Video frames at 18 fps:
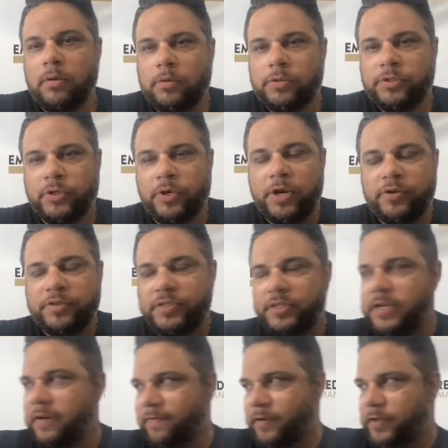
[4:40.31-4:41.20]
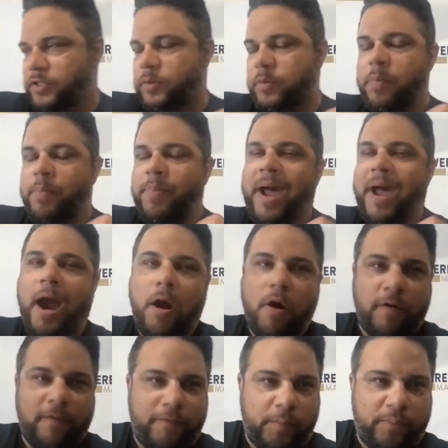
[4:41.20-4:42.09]
So here's the difference. A
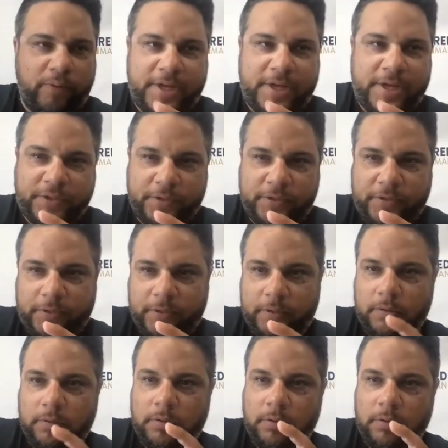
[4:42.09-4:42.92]
powerful presence